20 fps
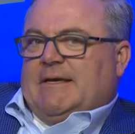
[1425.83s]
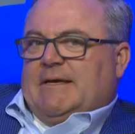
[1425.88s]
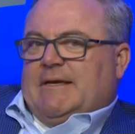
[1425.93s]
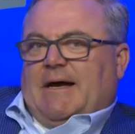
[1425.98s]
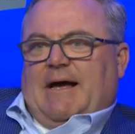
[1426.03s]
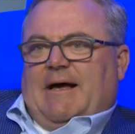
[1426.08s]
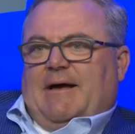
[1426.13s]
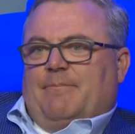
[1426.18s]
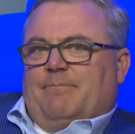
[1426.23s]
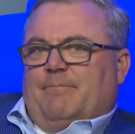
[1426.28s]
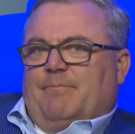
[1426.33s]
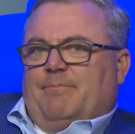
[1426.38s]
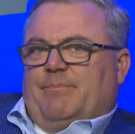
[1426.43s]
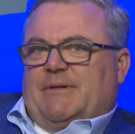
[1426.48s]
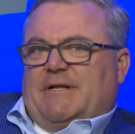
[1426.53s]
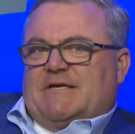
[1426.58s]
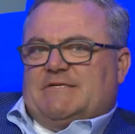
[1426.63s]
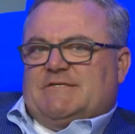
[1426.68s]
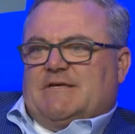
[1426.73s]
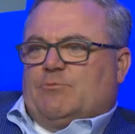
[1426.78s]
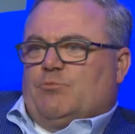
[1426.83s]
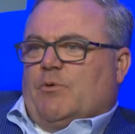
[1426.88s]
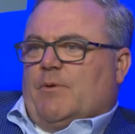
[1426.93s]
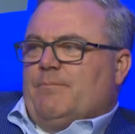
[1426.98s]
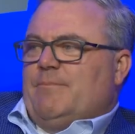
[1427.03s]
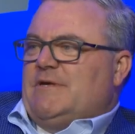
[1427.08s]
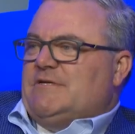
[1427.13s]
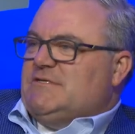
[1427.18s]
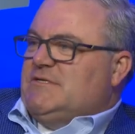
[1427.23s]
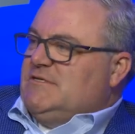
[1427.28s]
But I said, we're
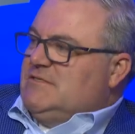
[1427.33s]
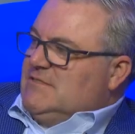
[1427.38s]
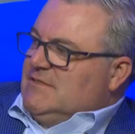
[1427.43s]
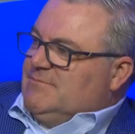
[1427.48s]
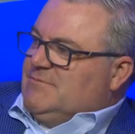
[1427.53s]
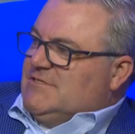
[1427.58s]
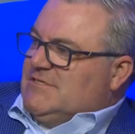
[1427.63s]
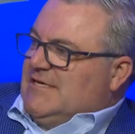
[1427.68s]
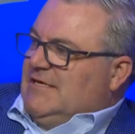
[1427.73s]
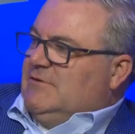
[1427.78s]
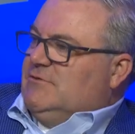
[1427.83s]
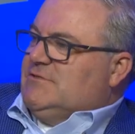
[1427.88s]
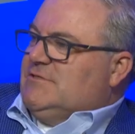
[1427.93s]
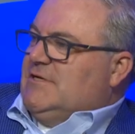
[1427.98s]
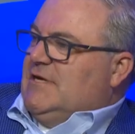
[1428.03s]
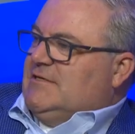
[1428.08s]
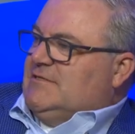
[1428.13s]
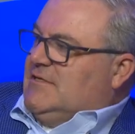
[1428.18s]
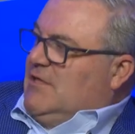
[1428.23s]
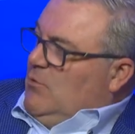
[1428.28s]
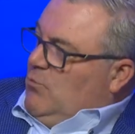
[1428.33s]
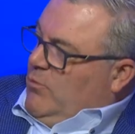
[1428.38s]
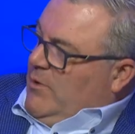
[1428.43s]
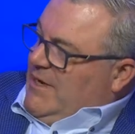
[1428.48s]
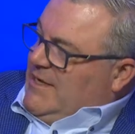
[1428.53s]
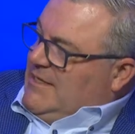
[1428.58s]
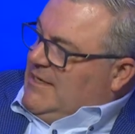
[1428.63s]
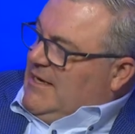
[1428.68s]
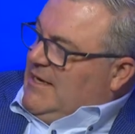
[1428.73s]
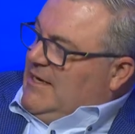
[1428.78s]
missing some skill sets that
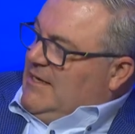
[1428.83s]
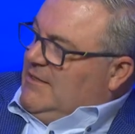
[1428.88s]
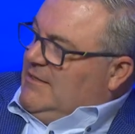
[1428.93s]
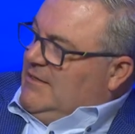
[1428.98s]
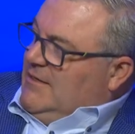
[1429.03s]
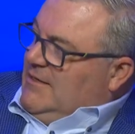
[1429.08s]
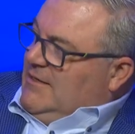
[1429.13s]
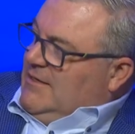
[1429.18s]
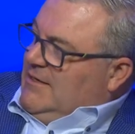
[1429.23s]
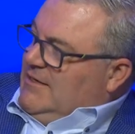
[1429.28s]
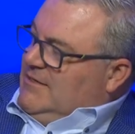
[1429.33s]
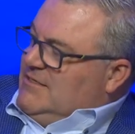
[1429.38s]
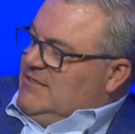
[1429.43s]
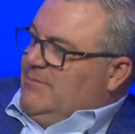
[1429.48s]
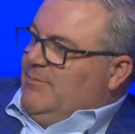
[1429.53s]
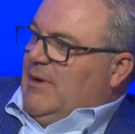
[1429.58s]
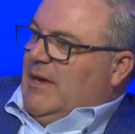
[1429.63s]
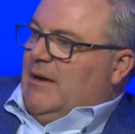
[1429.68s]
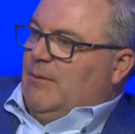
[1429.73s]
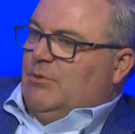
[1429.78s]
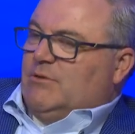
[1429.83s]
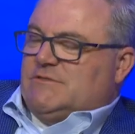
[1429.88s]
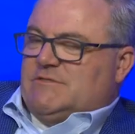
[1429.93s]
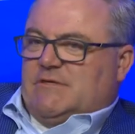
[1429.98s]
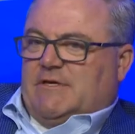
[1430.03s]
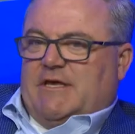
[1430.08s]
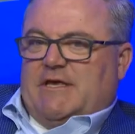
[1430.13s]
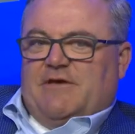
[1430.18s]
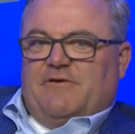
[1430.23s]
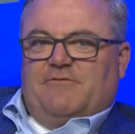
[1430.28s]
we need to be able to
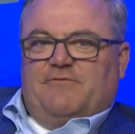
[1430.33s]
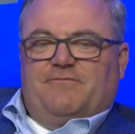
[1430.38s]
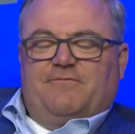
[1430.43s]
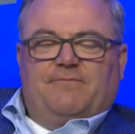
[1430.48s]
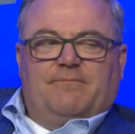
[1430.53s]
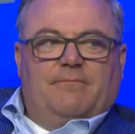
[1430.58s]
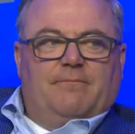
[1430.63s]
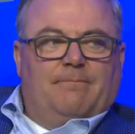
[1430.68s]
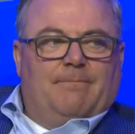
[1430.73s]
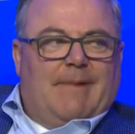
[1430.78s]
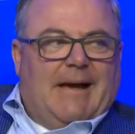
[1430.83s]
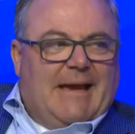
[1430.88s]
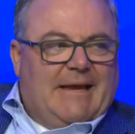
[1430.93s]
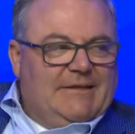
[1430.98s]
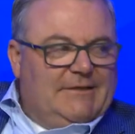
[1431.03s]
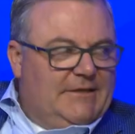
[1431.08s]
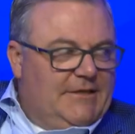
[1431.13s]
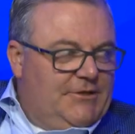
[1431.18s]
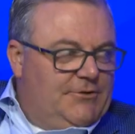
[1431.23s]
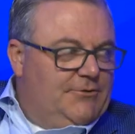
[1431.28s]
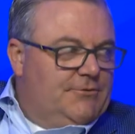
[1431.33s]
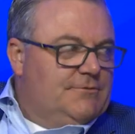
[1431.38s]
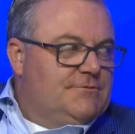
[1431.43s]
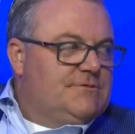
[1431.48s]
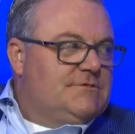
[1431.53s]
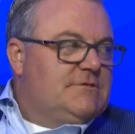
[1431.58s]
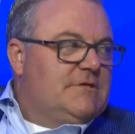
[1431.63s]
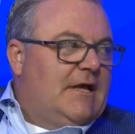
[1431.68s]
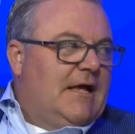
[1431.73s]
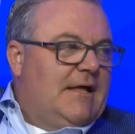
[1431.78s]
give my
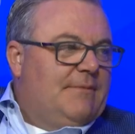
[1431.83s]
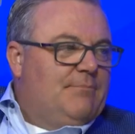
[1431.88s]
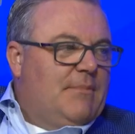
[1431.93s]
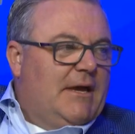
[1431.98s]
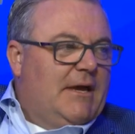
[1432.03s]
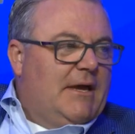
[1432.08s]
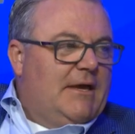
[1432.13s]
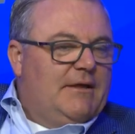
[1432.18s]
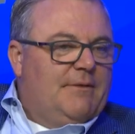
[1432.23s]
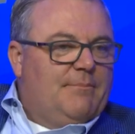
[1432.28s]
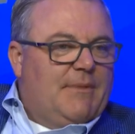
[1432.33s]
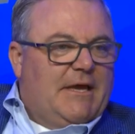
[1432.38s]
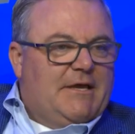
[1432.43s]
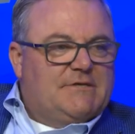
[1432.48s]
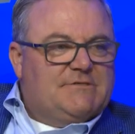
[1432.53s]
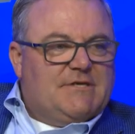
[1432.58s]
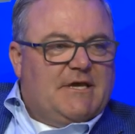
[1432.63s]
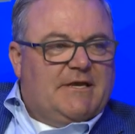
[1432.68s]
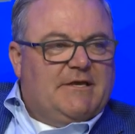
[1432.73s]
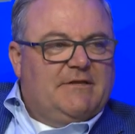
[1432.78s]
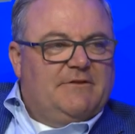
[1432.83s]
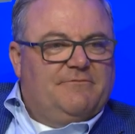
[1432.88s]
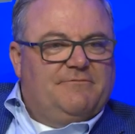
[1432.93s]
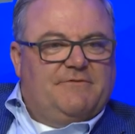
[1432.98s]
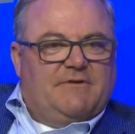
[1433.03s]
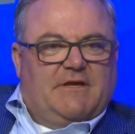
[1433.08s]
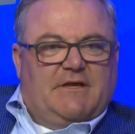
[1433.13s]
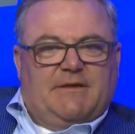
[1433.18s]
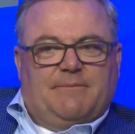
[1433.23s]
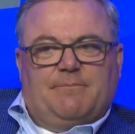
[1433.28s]
leaders on my executive
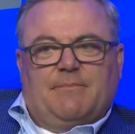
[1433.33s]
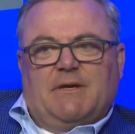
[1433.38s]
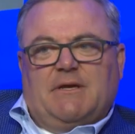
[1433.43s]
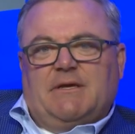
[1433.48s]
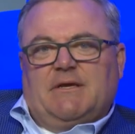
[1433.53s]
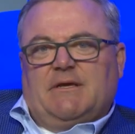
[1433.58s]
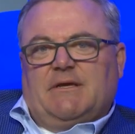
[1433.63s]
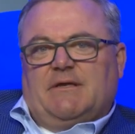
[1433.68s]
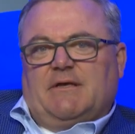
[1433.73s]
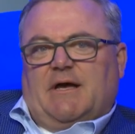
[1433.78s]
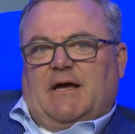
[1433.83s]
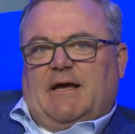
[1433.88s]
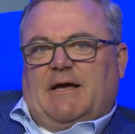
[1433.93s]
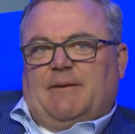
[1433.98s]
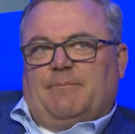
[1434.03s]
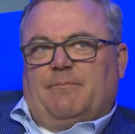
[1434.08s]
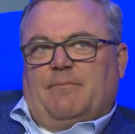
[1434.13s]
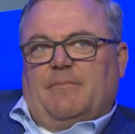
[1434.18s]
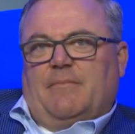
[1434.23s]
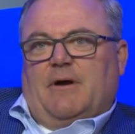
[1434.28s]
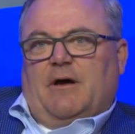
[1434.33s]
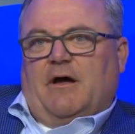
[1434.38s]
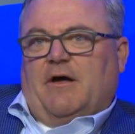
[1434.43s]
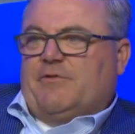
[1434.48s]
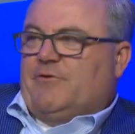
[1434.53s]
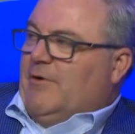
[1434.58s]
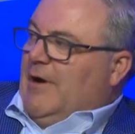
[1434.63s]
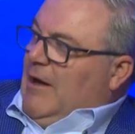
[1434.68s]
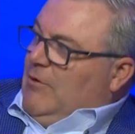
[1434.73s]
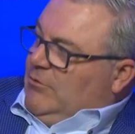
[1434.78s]
team
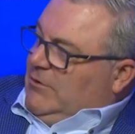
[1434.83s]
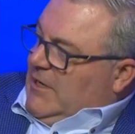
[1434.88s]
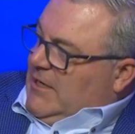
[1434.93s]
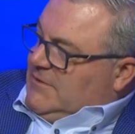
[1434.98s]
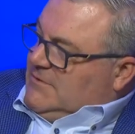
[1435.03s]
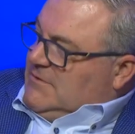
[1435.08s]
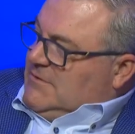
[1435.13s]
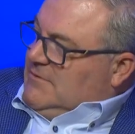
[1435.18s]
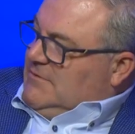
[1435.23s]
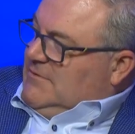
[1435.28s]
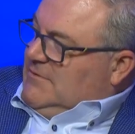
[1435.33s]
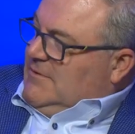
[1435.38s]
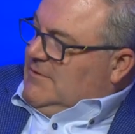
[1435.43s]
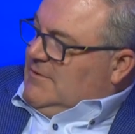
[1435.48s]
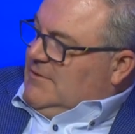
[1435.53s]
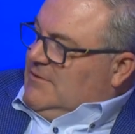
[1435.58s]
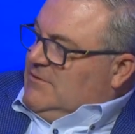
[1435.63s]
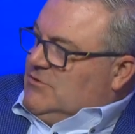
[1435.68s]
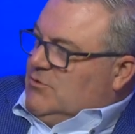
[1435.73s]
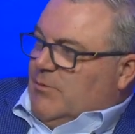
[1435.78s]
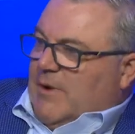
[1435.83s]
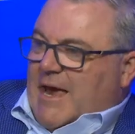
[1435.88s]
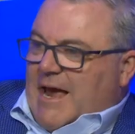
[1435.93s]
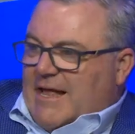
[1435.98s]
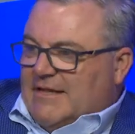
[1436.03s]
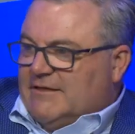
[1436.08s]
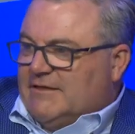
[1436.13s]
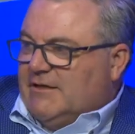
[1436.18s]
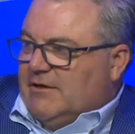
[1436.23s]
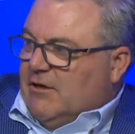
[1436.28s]
other outlets. So we
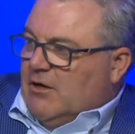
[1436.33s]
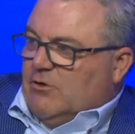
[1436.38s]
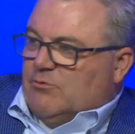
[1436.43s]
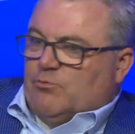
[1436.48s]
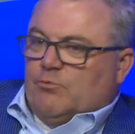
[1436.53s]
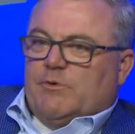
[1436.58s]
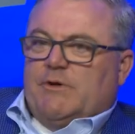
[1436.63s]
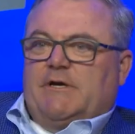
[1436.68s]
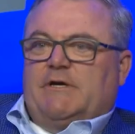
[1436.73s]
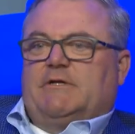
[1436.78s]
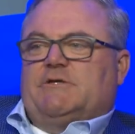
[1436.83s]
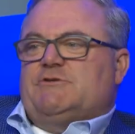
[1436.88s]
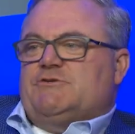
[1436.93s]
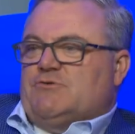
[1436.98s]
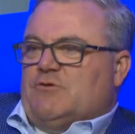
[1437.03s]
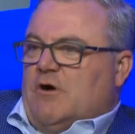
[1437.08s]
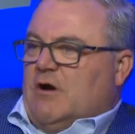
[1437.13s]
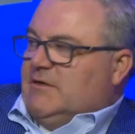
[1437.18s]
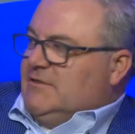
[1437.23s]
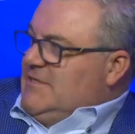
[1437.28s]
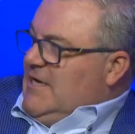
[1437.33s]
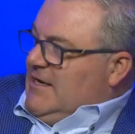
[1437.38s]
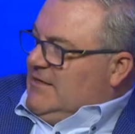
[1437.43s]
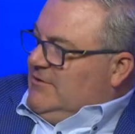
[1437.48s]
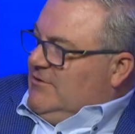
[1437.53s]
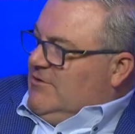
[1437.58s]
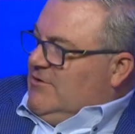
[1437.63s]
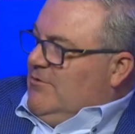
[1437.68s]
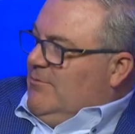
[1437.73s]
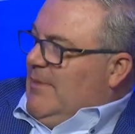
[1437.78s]
added a really strong
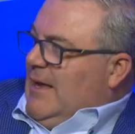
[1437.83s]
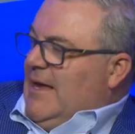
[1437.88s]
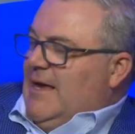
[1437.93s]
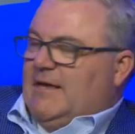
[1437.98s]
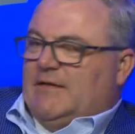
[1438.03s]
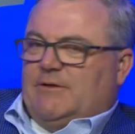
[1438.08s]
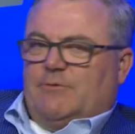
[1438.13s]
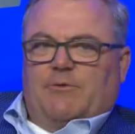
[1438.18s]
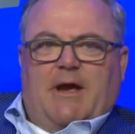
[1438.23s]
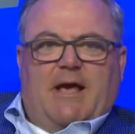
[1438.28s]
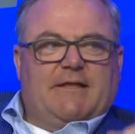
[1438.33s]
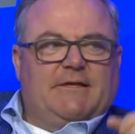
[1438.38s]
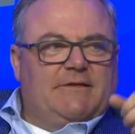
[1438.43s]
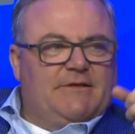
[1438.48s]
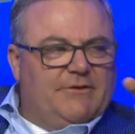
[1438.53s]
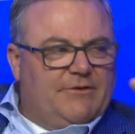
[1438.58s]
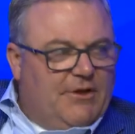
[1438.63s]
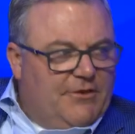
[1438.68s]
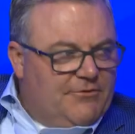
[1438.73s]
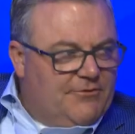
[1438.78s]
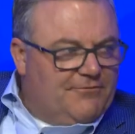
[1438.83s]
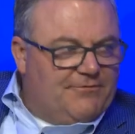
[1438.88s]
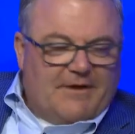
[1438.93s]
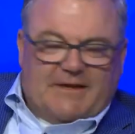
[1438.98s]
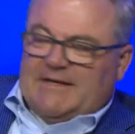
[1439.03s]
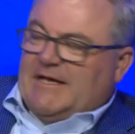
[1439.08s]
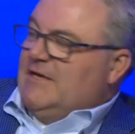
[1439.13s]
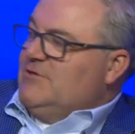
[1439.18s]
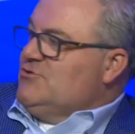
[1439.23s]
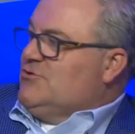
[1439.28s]
technical mind, and we're adding another
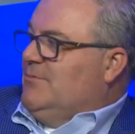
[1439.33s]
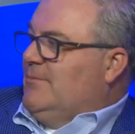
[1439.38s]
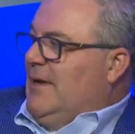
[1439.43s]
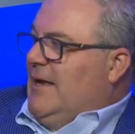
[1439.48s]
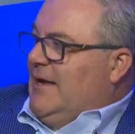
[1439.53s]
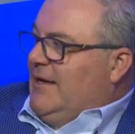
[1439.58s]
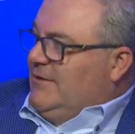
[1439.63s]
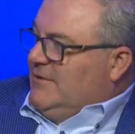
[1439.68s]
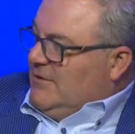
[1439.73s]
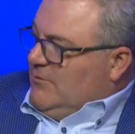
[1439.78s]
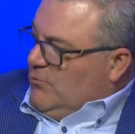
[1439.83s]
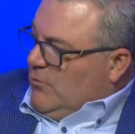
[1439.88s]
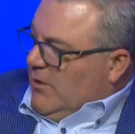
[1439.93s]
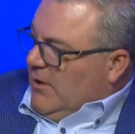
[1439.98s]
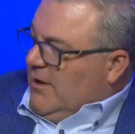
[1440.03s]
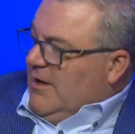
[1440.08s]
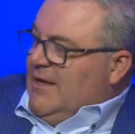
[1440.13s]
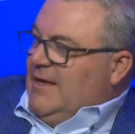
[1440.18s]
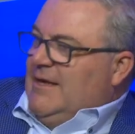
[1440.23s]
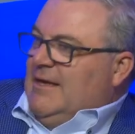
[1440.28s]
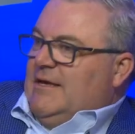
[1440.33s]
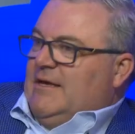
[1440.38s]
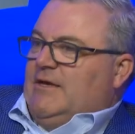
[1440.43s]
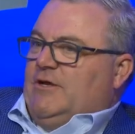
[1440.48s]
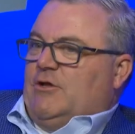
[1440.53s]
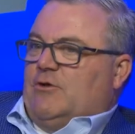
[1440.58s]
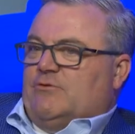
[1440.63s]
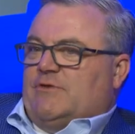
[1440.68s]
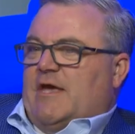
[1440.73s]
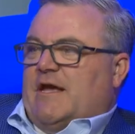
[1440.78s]
financial mind, and we're,
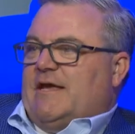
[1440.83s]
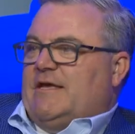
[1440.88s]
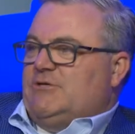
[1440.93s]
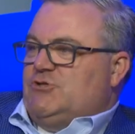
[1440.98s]
that can